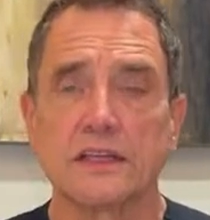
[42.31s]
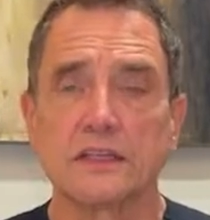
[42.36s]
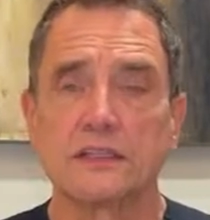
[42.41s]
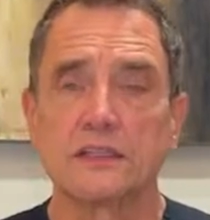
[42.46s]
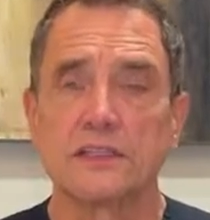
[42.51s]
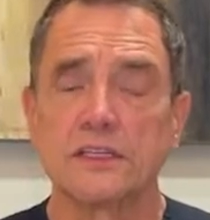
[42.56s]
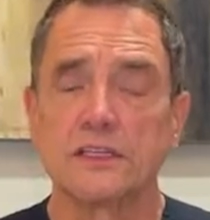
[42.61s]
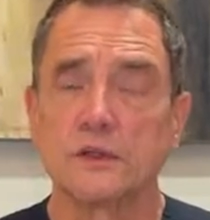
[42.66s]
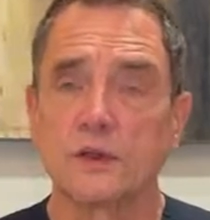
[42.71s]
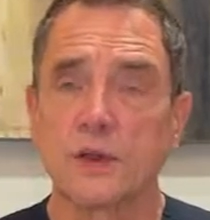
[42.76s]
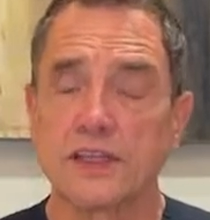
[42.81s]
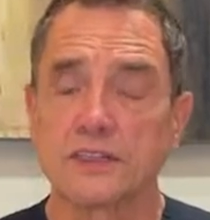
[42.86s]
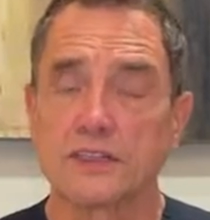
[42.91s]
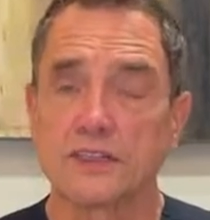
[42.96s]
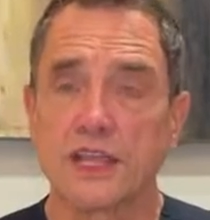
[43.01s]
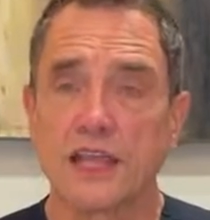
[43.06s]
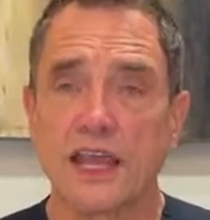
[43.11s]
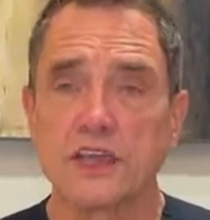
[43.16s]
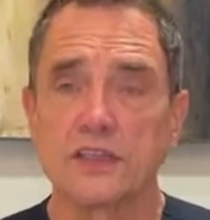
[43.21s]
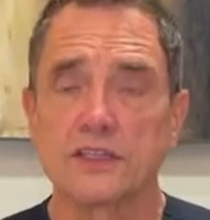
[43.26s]
continuing
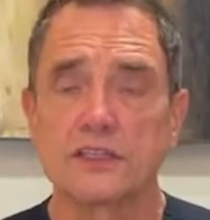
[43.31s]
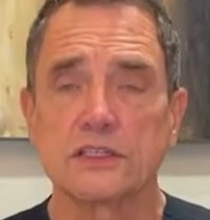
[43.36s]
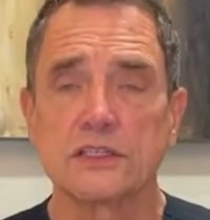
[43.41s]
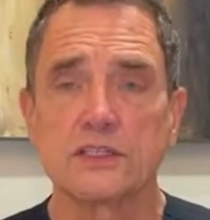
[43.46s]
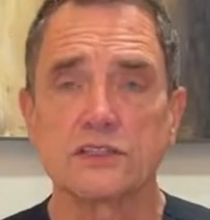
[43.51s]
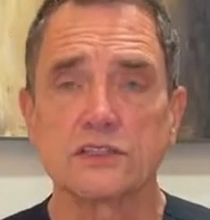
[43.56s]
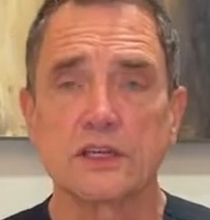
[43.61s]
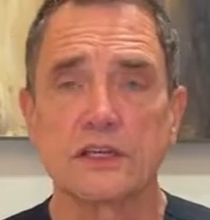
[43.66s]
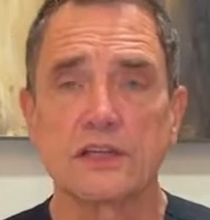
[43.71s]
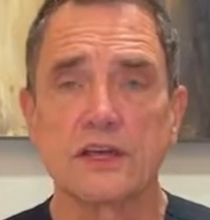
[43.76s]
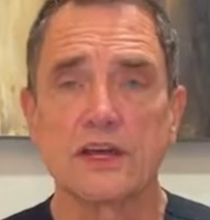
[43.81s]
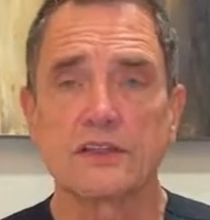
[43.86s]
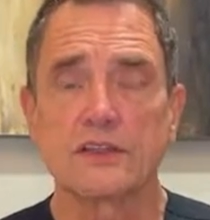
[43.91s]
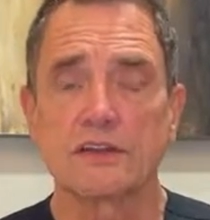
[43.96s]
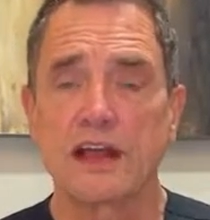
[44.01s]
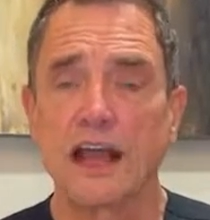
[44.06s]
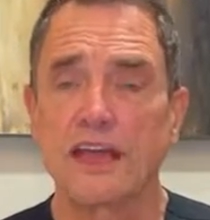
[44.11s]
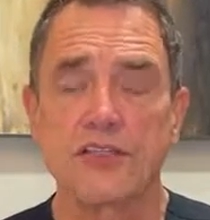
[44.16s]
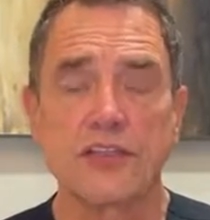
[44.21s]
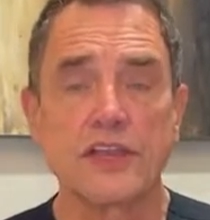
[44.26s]
education is
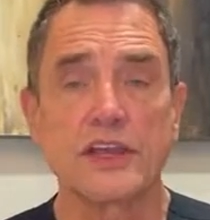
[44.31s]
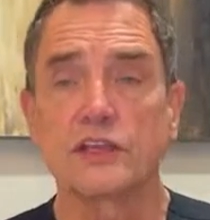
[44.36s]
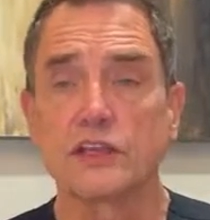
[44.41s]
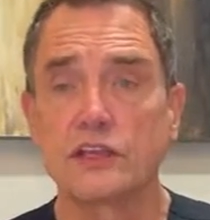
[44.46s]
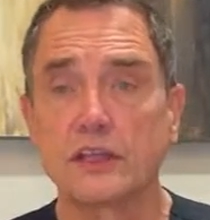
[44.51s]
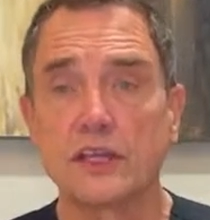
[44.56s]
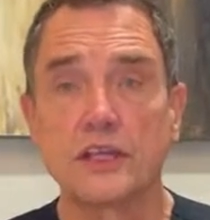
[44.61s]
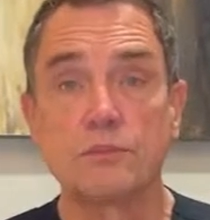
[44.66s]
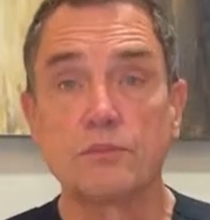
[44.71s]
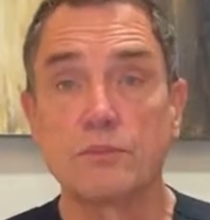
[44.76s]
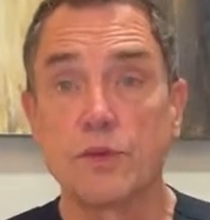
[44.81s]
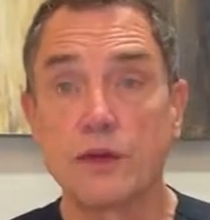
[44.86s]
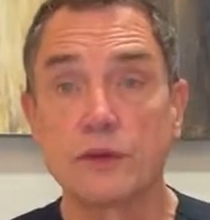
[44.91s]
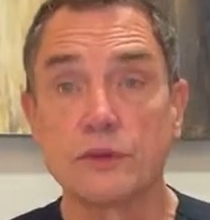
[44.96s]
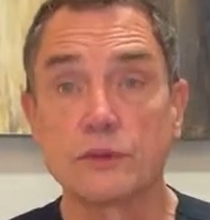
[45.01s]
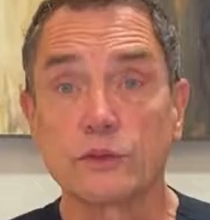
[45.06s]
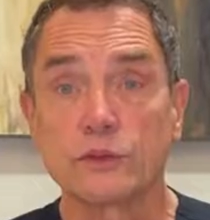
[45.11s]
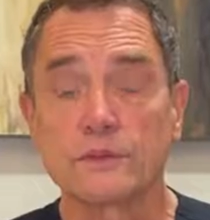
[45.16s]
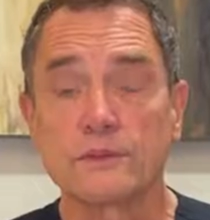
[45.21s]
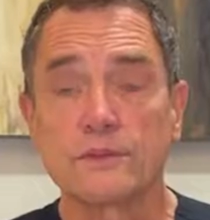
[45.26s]
another. I think you need
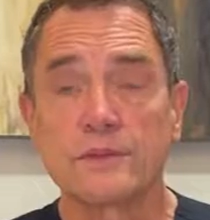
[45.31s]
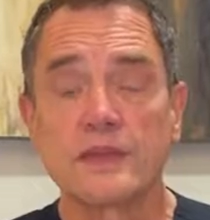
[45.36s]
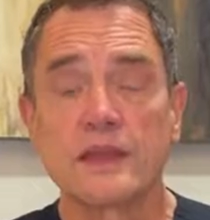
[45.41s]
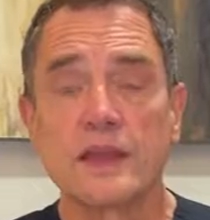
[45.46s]
both.